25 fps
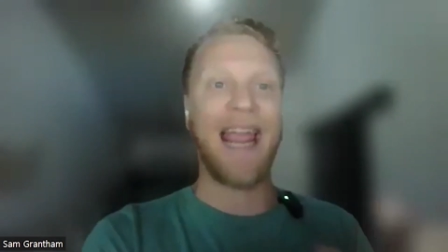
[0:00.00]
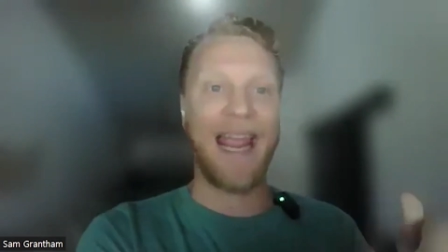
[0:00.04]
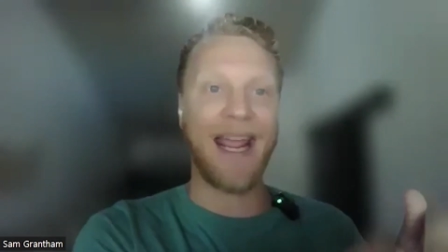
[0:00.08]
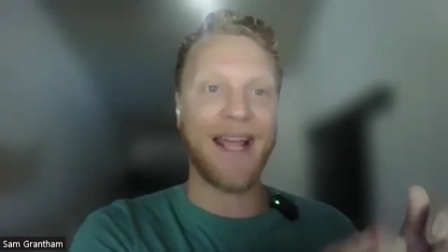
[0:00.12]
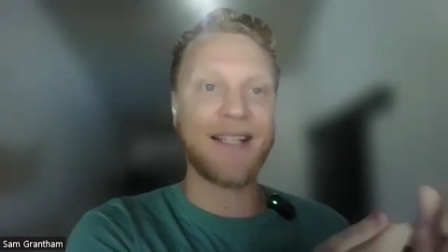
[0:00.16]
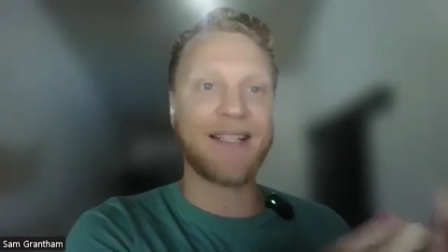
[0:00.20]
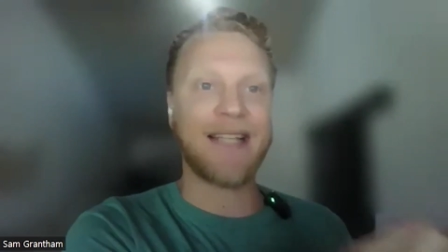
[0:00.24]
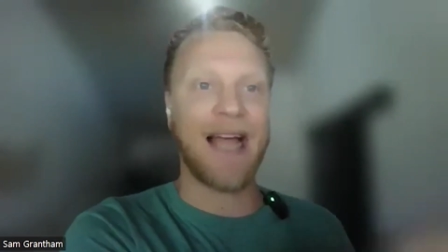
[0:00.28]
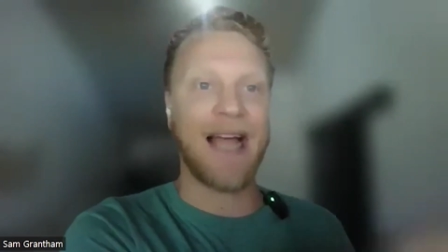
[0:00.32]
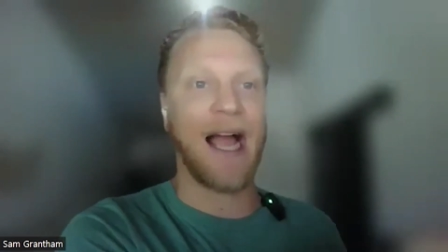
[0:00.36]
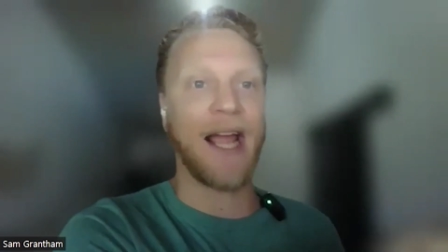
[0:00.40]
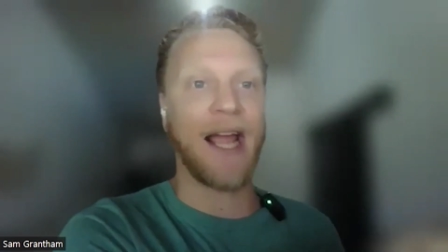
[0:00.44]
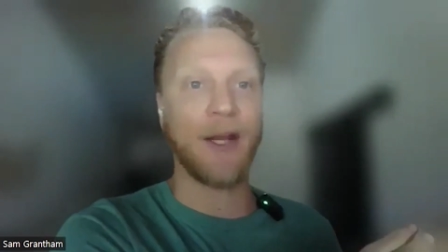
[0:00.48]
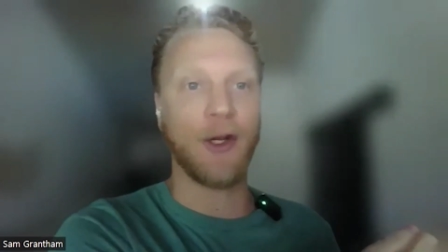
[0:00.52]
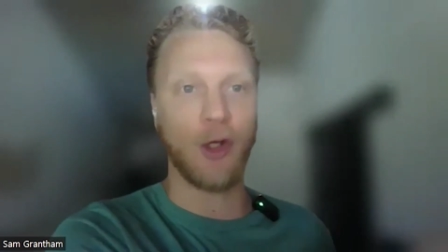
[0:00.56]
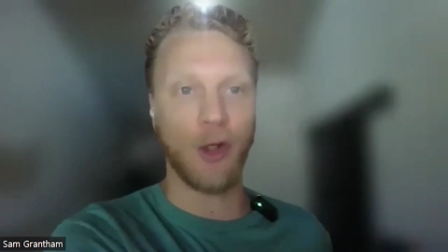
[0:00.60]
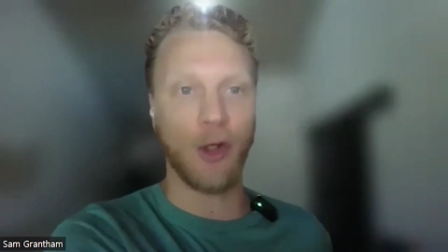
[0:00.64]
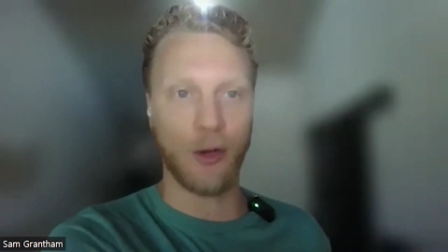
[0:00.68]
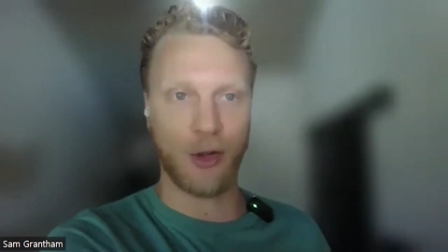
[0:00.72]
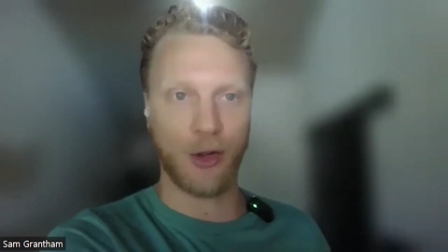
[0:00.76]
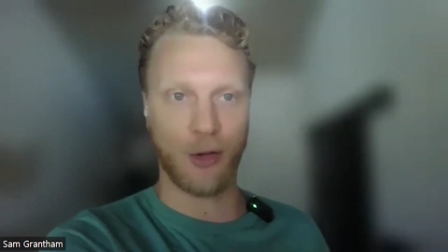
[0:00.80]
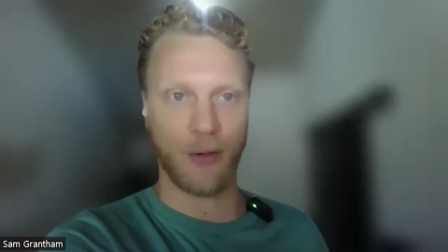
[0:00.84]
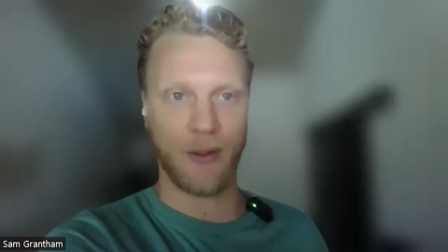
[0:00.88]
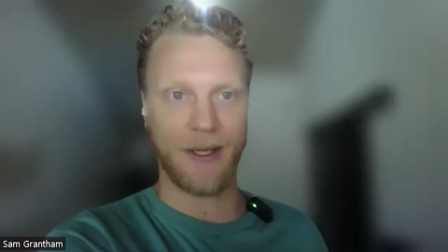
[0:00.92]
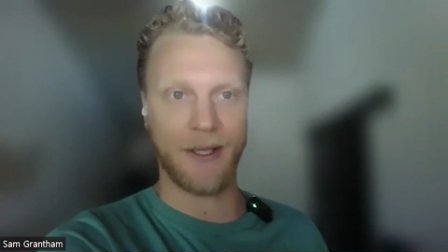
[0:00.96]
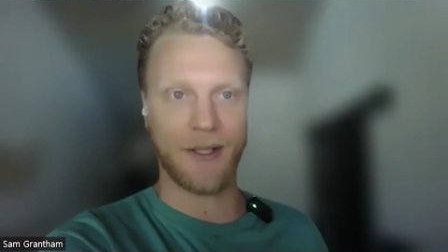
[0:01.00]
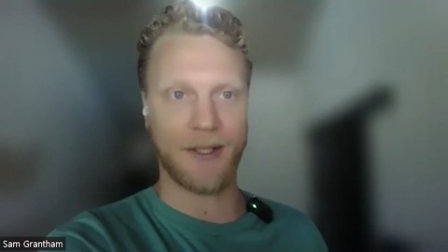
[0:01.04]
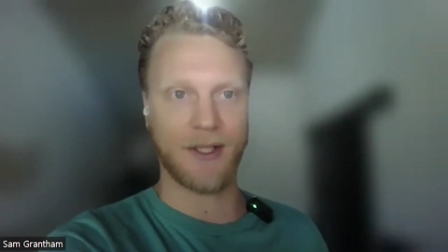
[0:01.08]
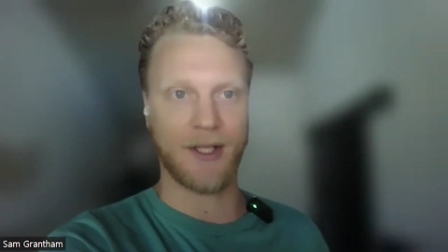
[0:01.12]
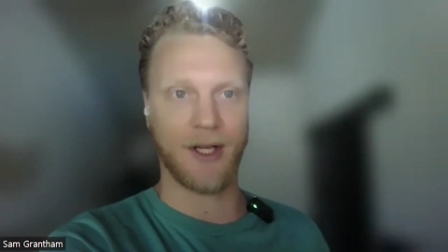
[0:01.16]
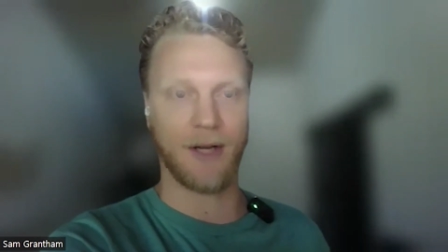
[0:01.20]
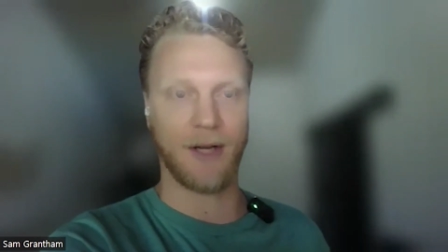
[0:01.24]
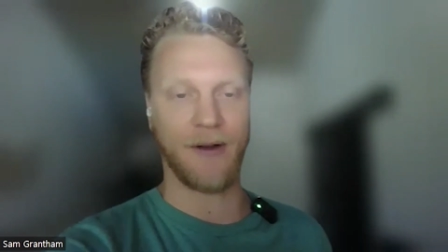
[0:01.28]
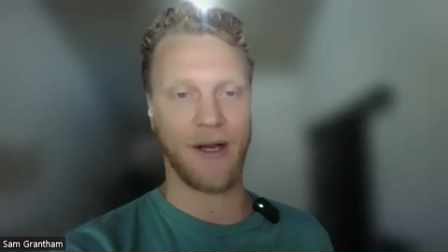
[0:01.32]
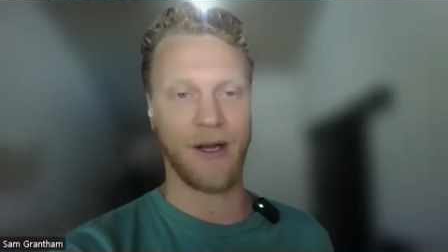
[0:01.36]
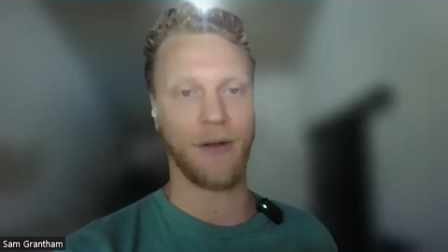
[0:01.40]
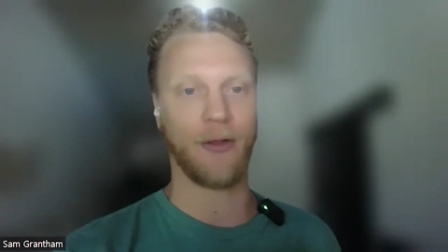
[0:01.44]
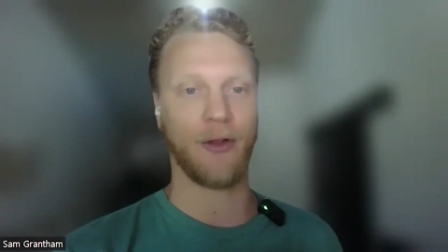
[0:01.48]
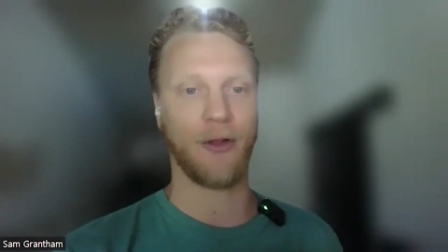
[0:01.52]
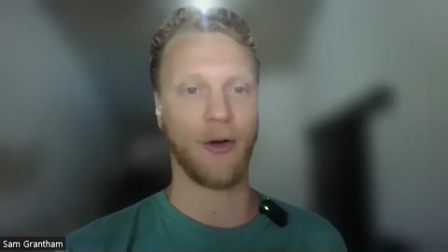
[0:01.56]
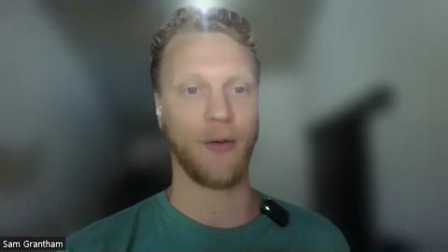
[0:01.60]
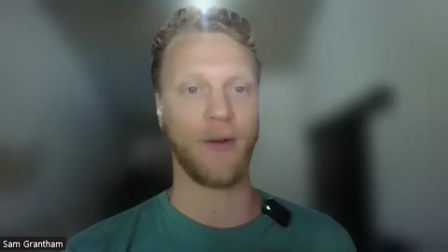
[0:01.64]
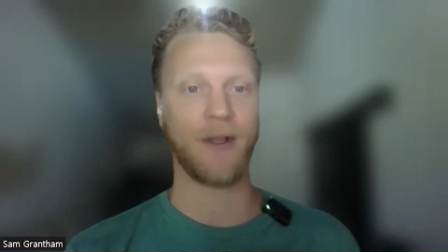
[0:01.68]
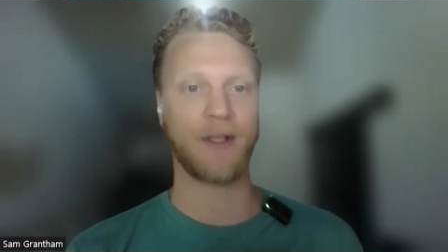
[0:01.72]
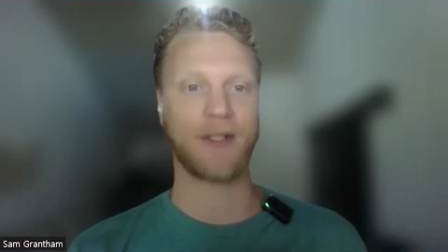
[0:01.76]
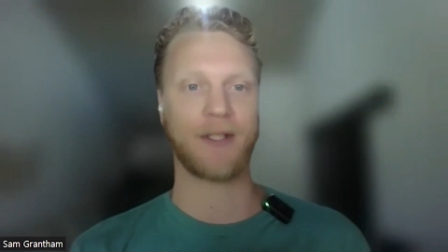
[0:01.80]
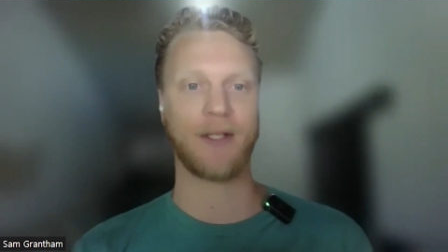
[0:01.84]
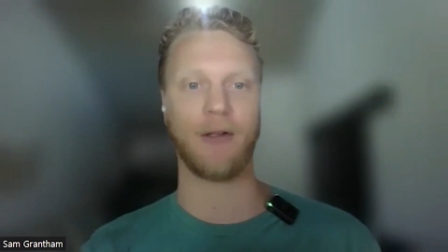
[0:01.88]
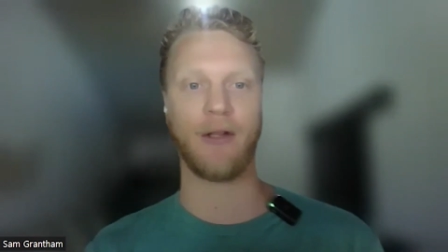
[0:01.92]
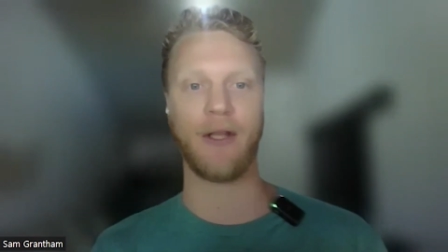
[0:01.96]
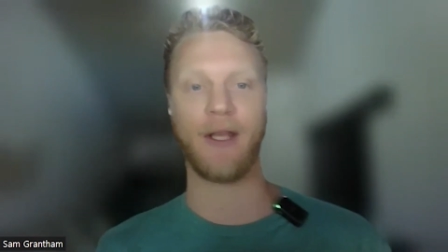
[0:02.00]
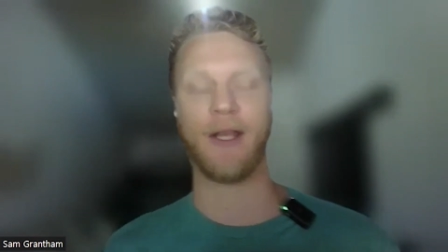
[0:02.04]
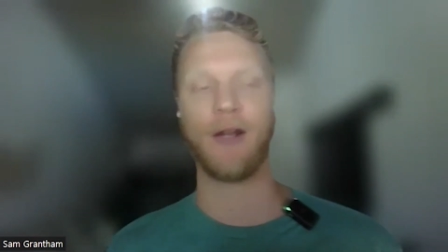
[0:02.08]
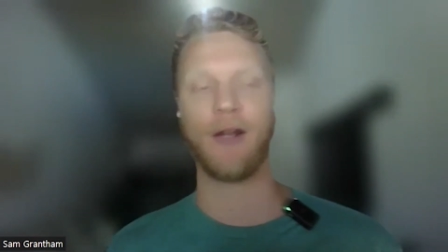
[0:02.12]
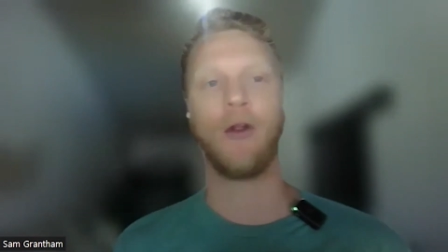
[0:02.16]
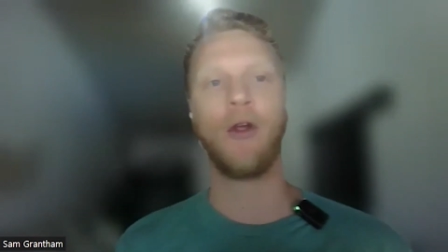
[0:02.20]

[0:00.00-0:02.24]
anti-nutrient stuff out there recently,